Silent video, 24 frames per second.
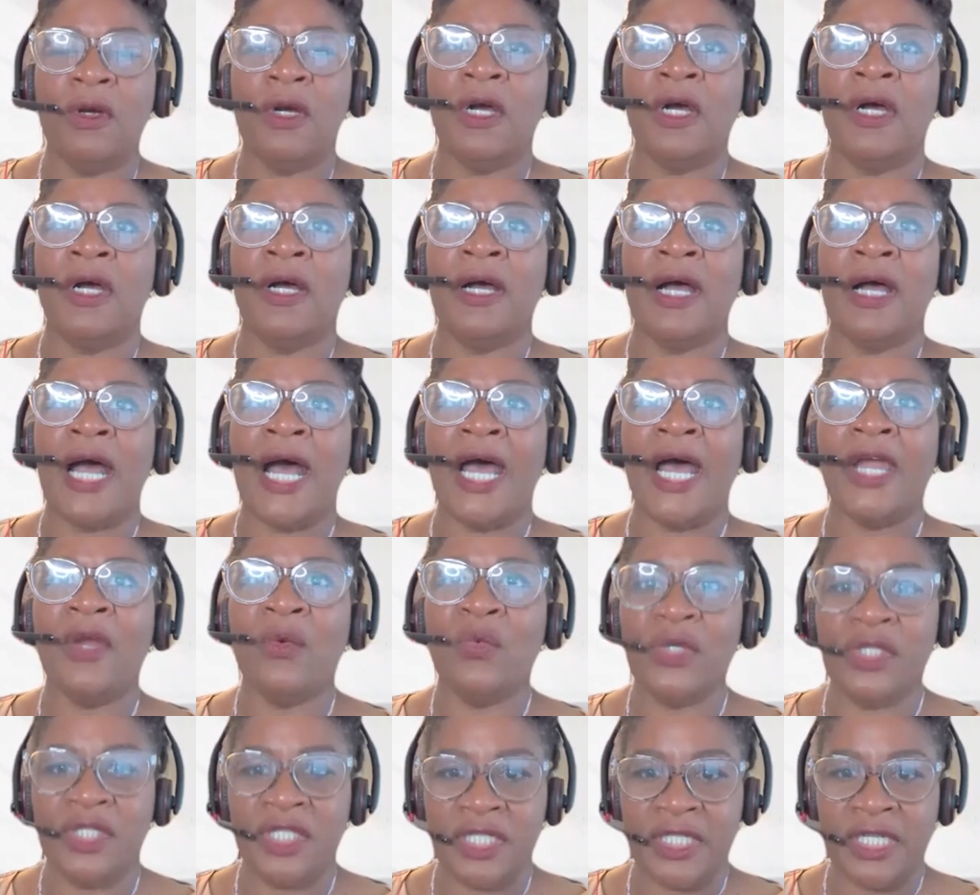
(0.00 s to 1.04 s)
I
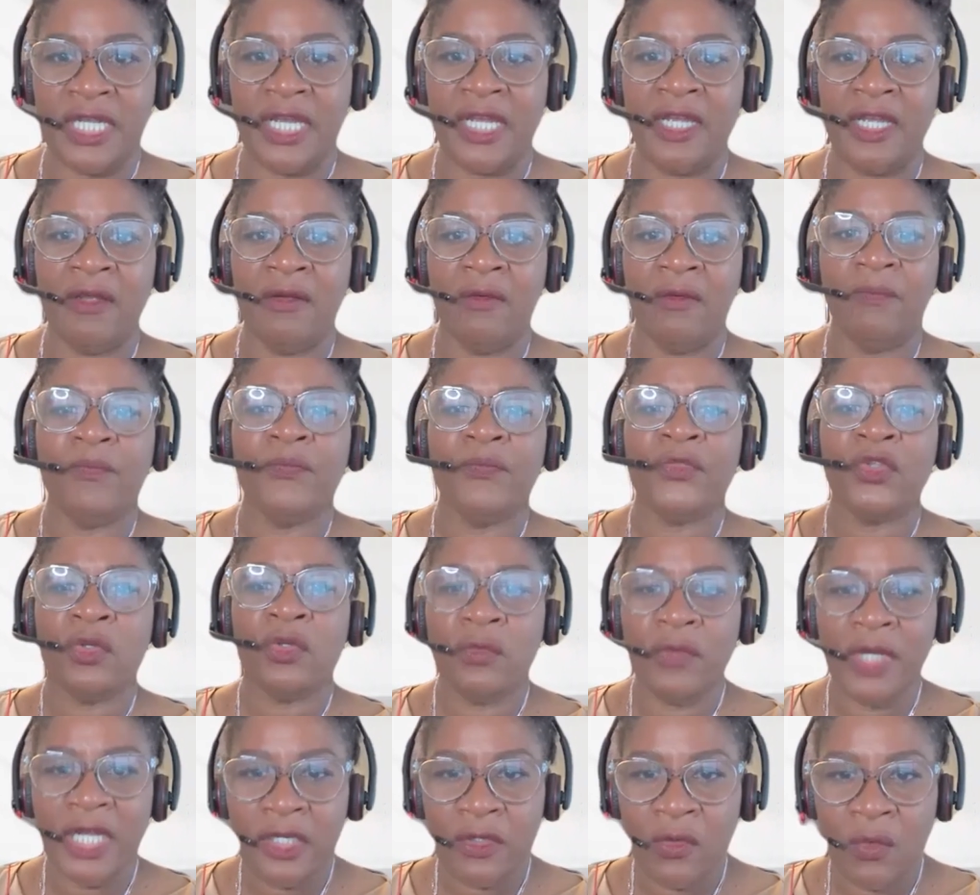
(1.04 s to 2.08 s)
would say,
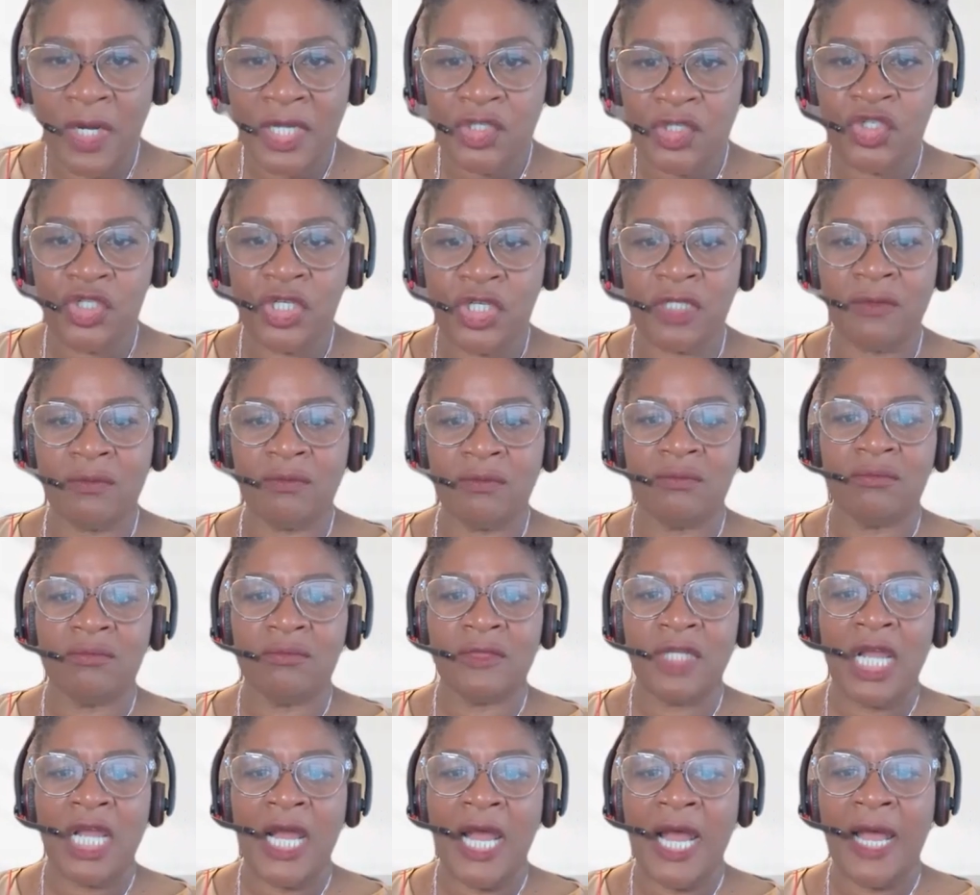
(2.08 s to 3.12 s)
great question.
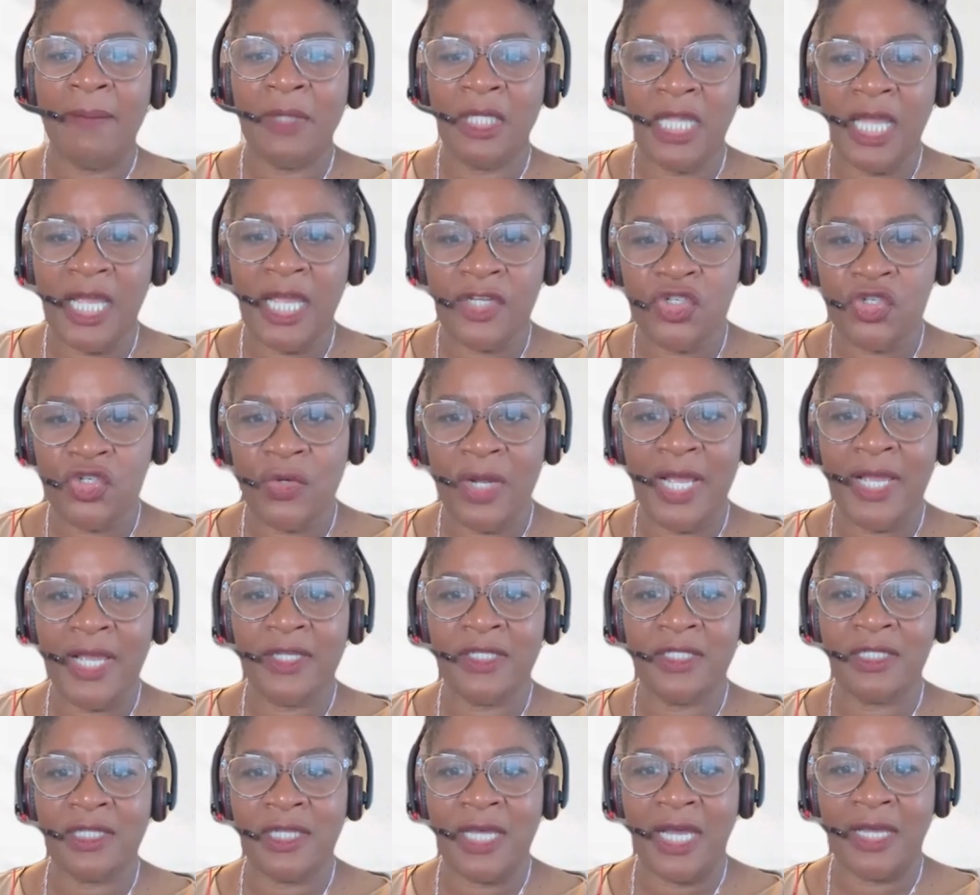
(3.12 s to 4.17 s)
I'm glad you
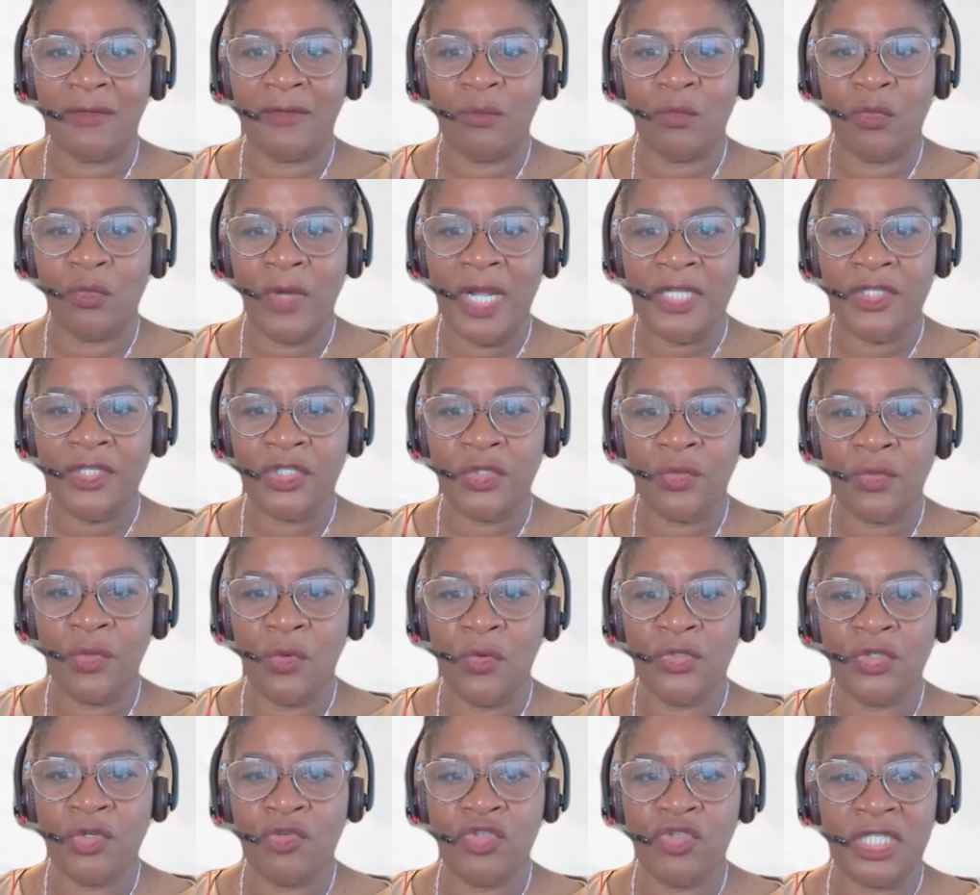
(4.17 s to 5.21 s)
asked that, right? So
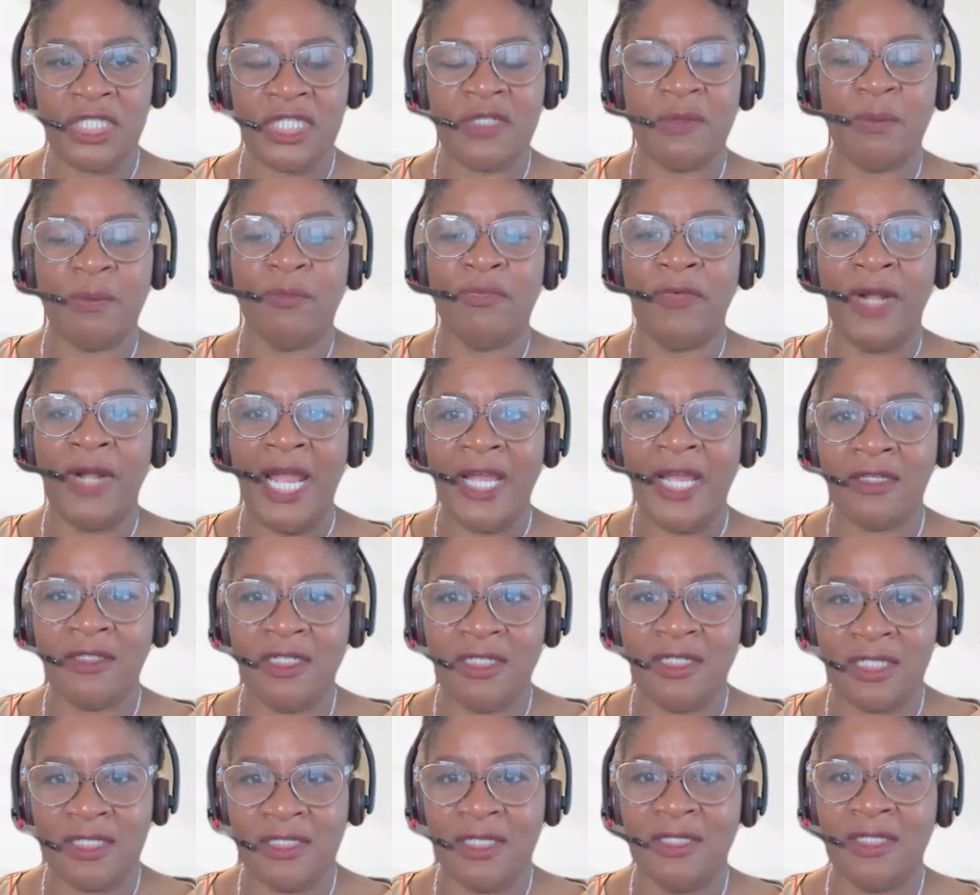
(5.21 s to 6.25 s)
those are just some
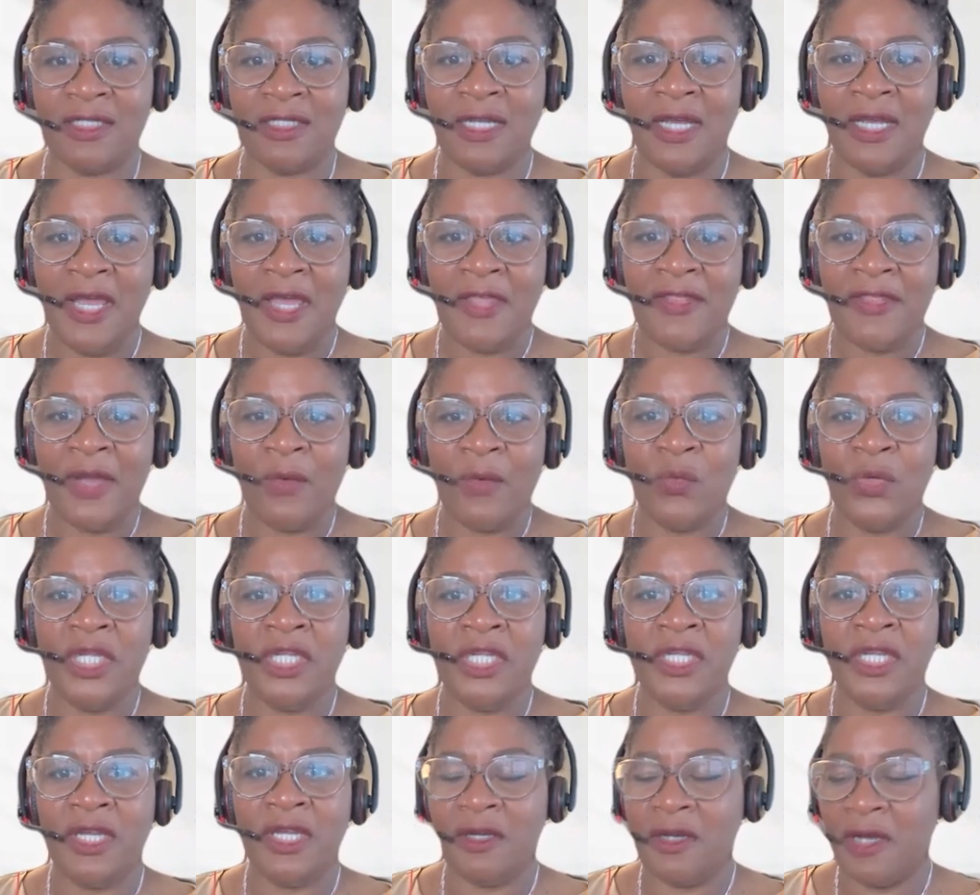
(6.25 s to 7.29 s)
practices that we
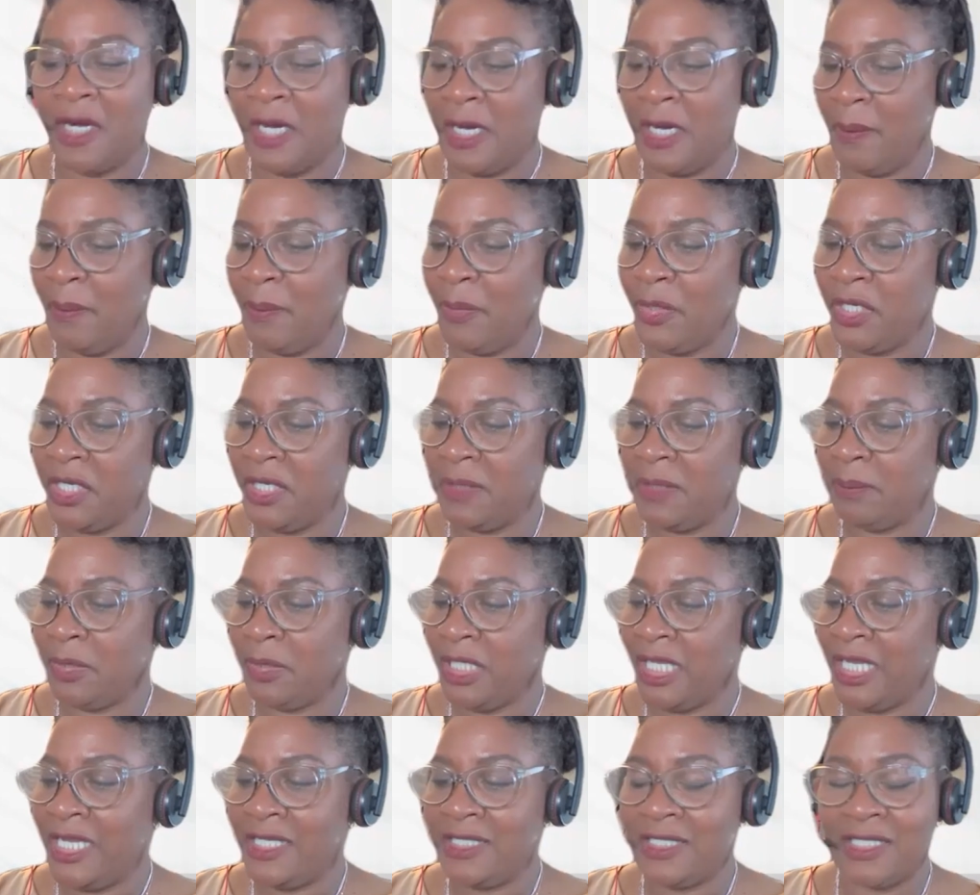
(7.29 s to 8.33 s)
can put in
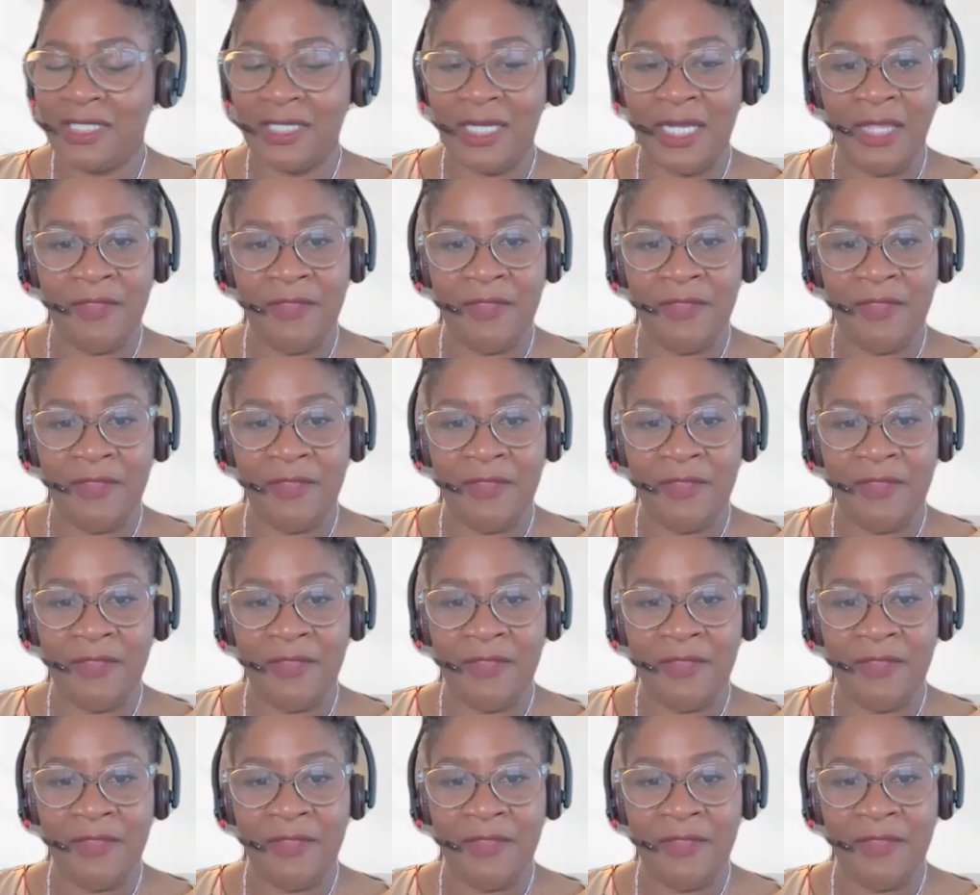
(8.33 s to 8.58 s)
place.